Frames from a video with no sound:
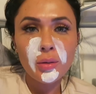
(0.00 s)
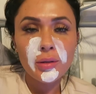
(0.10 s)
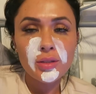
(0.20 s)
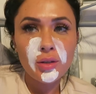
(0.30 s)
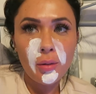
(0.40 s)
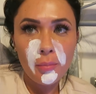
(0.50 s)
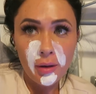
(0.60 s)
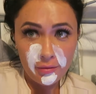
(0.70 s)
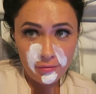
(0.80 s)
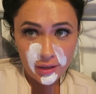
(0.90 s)
So I took
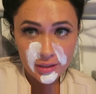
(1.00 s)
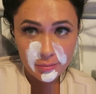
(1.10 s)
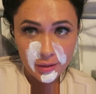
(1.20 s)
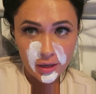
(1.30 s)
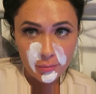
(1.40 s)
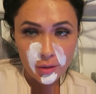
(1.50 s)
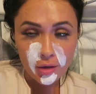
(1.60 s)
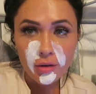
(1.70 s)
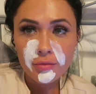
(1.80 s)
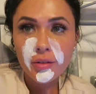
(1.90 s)
my face makeup
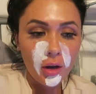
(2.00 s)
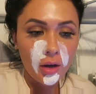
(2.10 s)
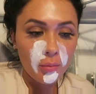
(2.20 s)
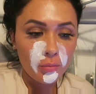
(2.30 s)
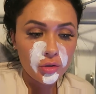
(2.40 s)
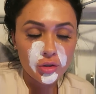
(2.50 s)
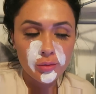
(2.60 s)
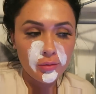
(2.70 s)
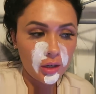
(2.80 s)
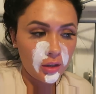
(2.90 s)
off, just
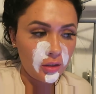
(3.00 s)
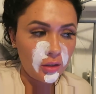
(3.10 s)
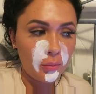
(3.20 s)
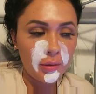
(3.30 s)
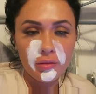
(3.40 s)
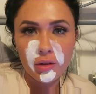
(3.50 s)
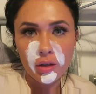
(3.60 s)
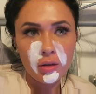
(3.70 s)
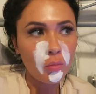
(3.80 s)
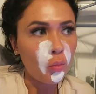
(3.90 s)
with like a little bit of
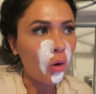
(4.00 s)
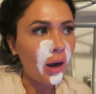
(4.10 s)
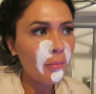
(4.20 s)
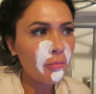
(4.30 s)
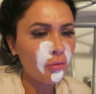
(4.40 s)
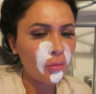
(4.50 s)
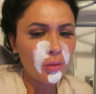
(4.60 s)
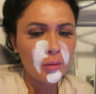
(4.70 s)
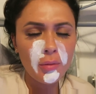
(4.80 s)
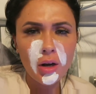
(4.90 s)
a wipe from
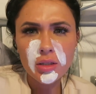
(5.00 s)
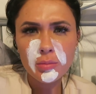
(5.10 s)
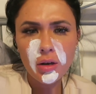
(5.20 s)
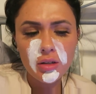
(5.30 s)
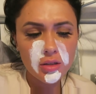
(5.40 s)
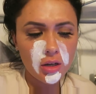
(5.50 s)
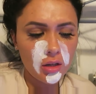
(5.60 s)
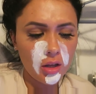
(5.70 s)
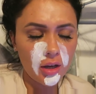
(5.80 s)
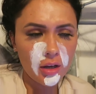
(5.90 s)
the mask bar, so
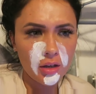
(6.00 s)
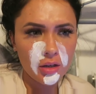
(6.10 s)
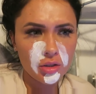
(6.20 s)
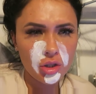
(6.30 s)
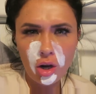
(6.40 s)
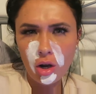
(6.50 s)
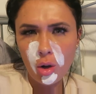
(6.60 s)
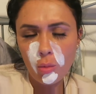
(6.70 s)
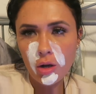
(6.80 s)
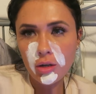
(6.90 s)
like a
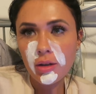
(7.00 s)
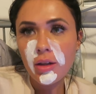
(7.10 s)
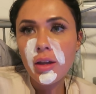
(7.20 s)
charcoal one.